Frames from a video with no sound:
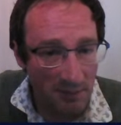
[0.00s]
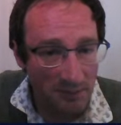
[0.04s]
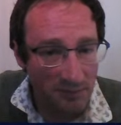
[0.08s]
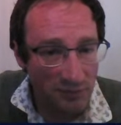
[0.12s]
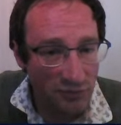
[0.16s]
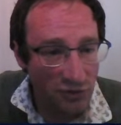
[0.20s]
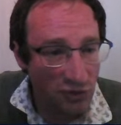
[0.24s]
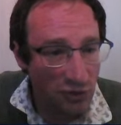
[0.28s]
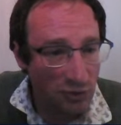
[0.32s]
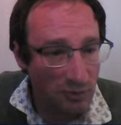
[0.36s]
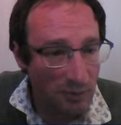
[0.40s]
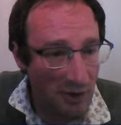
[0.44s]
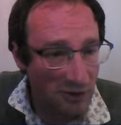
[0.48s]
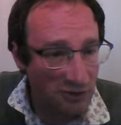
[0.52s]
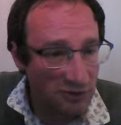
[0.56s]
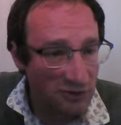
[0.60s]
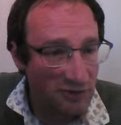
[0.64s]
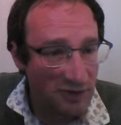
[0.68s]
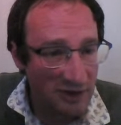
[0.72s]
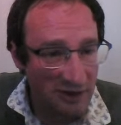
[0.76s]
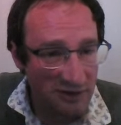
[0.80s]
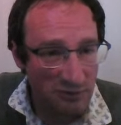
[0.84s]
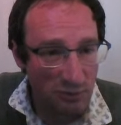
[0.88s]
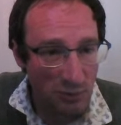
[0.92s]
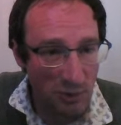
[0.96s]
do most of
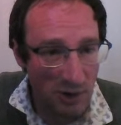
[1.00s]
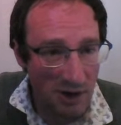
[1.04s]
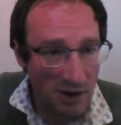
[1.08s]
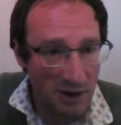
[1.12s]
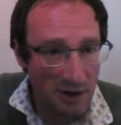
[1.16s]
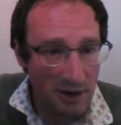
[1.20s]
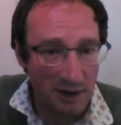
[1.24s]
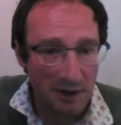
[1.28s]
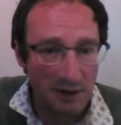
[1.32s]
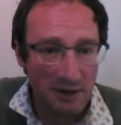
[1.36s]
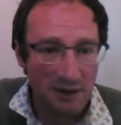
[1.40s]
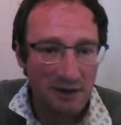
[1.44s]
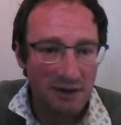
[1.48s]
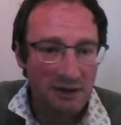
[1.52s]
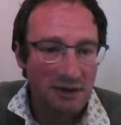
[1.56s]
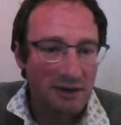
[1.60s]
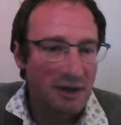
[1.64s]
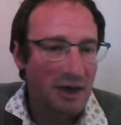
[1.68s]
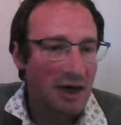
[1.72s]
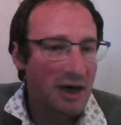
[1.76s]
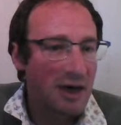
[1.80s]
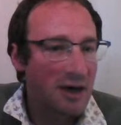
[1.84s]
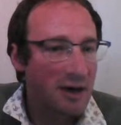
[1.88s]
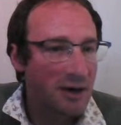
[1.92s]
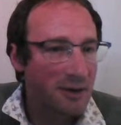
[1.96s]
this work.
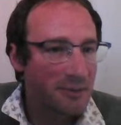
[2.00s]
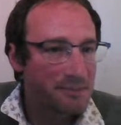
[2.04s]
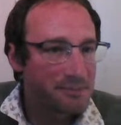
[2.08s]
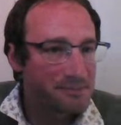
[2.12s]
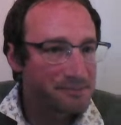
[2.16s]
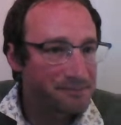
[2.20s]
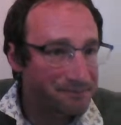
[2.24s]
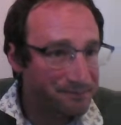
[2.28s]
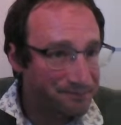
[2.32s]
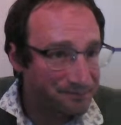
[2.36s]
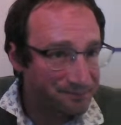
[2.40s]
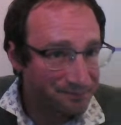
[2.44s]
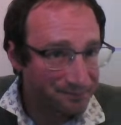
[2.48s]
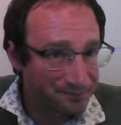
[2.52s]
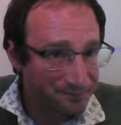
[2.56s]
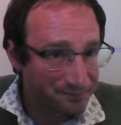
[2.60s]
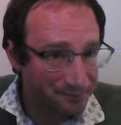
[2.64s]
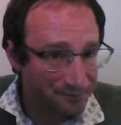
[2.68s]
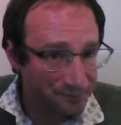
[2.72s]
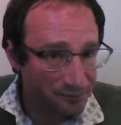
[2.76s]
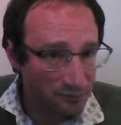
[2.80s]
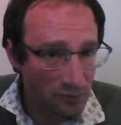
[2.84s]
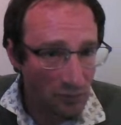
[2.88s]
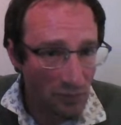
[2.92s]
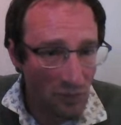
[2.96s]

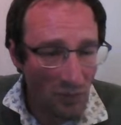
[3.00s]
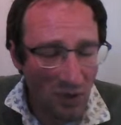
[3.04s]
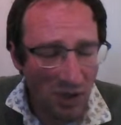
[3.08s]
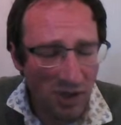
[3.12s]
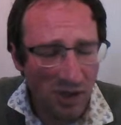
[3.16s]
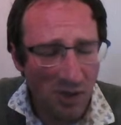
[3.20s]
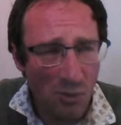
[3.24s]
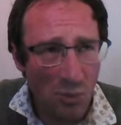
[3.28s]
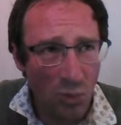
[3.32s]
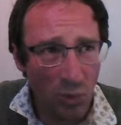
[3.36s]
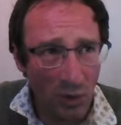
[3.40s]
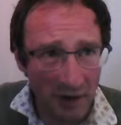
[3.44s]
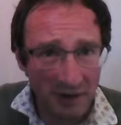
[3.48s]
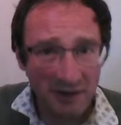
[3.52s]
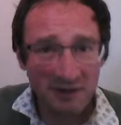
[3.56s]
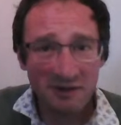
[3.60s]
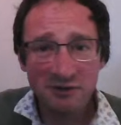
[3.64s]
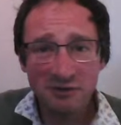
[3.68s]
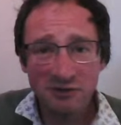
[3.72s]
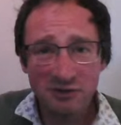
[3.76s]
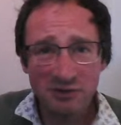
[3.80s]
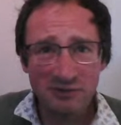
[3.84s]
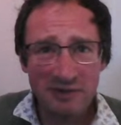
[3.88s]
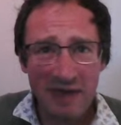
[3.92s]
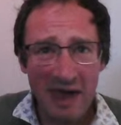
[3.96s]
What I'm going to
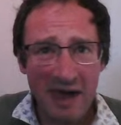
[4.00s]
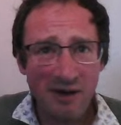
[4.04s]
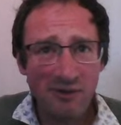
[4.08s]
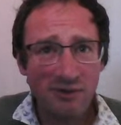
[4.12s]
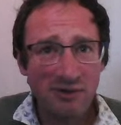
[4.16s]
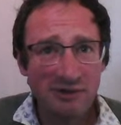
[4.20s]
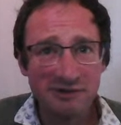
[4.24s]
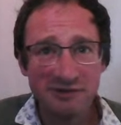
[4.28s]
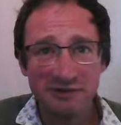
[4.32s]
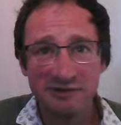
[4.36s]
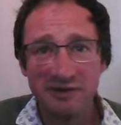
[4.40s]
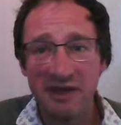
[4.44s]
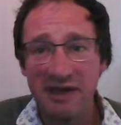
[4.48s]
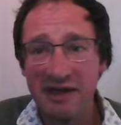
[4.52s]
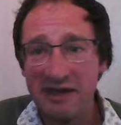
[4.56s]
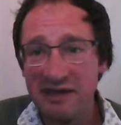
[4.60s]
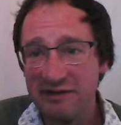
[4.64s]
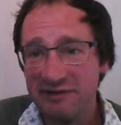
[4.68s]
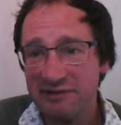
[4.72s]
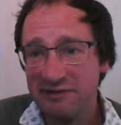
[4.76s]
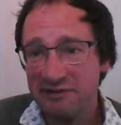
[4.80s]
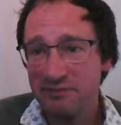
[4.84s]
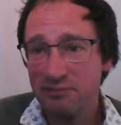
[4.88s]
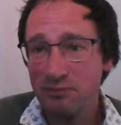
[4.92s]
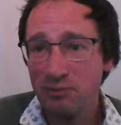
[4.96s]
do now
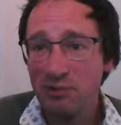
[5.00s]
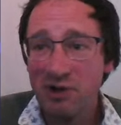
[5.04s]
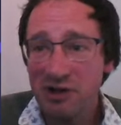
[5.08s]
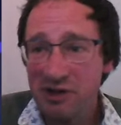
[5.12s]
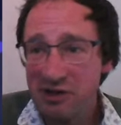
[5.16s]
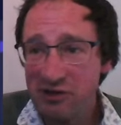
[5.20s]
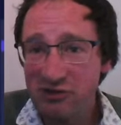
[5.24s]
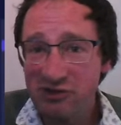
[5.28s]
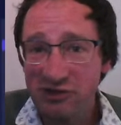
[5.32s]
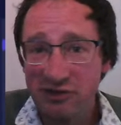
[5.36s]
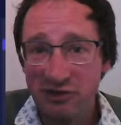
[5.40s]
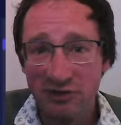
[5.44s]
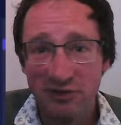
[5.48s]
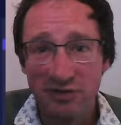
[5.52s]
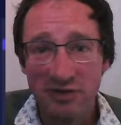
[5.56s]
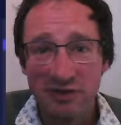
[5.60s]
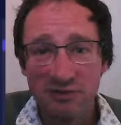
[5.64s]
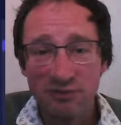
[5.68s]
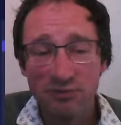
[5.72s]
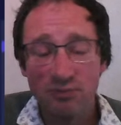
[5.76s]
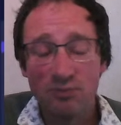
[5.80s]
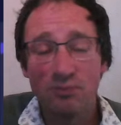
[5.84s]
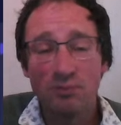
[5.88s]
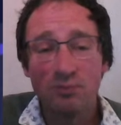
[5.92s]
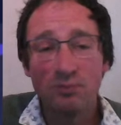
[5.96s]
is what I usually do in
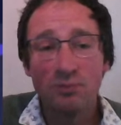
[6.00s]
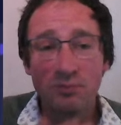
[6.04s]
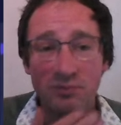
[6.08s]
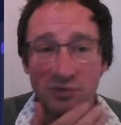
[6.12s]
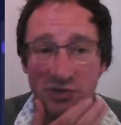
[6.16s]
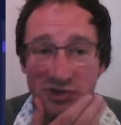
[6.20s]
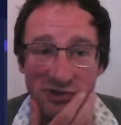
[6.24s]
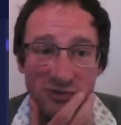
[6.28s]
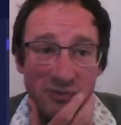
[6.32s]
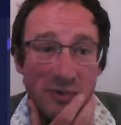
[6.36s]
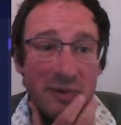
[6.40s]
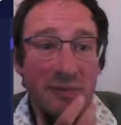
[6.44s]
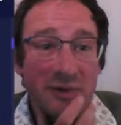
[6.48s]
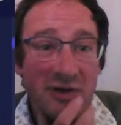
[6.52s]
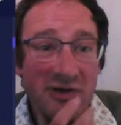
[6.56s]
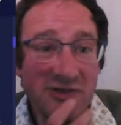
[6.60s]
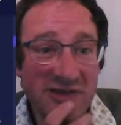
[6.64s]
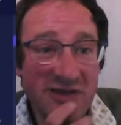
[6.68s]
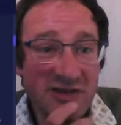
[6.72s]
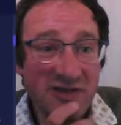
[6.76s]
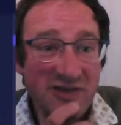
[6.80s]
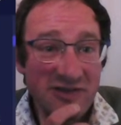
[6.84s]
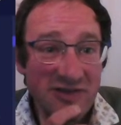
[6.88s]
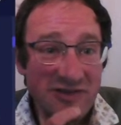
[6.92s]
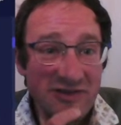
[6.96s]
these webinar
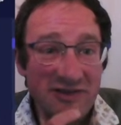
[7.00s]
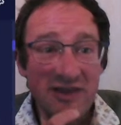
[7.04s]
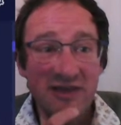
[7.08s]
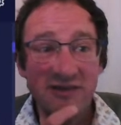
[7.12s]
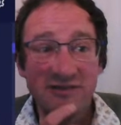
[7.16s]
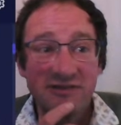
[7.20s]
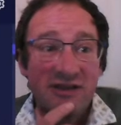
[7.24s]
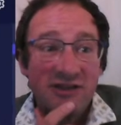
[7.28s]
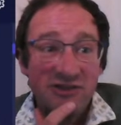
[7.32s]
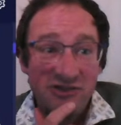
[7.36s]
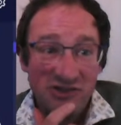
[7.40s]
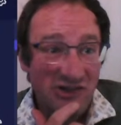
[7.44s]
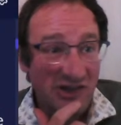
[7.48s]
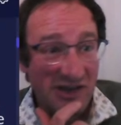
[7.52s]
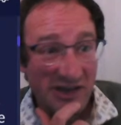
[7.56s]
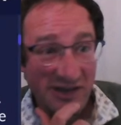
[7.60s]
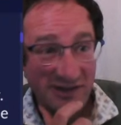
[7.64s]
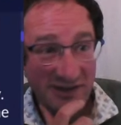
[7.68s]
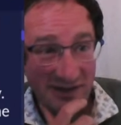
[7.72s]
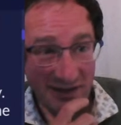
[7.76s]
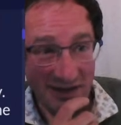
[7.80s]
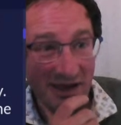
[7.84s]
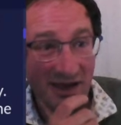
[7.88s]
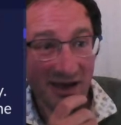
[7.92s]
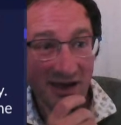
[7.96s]
sessions is I
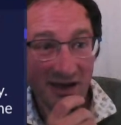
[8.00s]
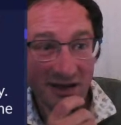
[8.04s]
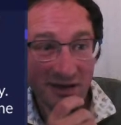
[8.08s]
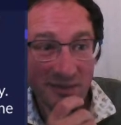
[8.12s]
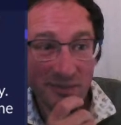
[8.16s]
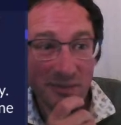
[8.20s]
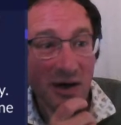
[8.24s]
cheat, and